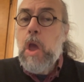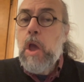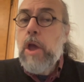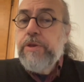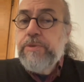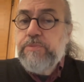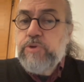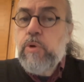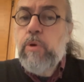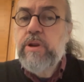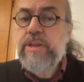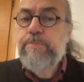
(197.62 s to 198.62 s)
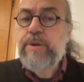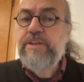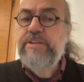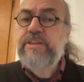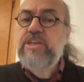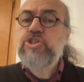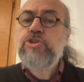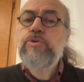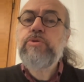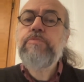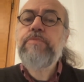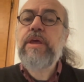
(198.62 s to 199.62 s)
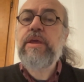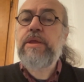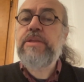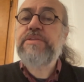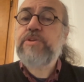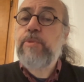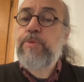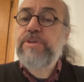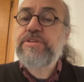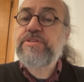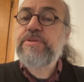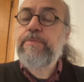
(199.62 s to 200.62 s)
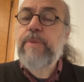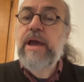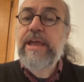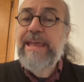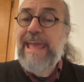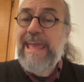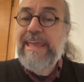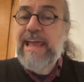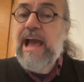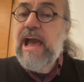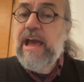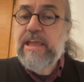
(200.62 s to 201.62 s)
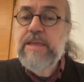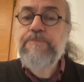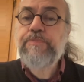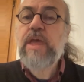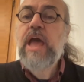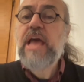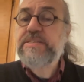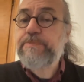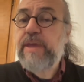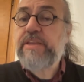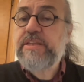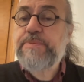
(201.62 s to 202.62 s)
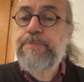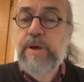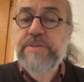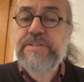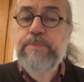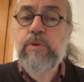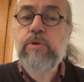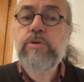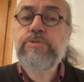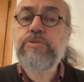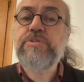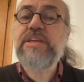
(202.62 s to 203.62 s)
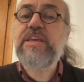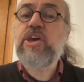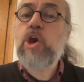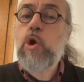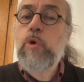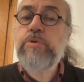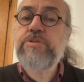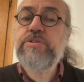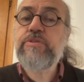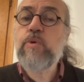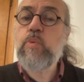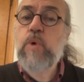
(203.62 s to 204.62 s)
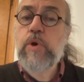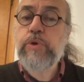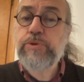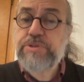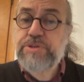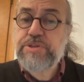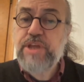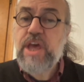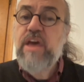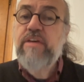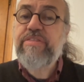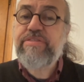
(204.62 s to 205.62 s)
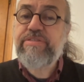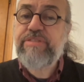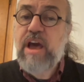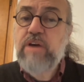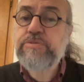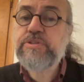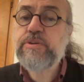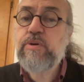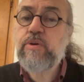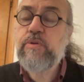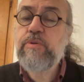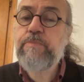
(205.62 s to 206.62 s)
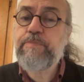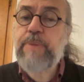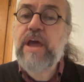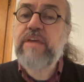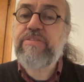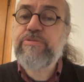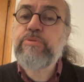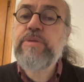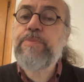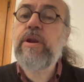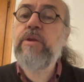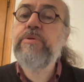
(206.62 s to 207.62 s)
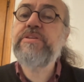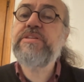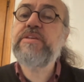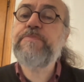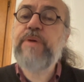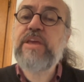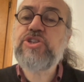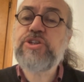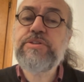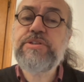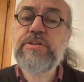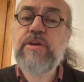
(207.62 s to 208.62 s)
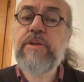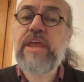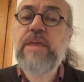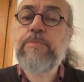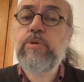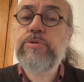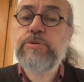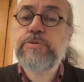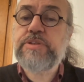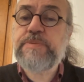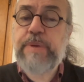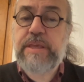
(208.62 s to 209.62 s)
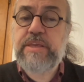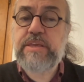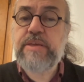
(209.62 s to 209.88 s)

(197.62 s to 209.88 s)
A neural implantation, interpreted by A I, has made it possible to decode the words thought uh, by three paralytic patients unable to speak.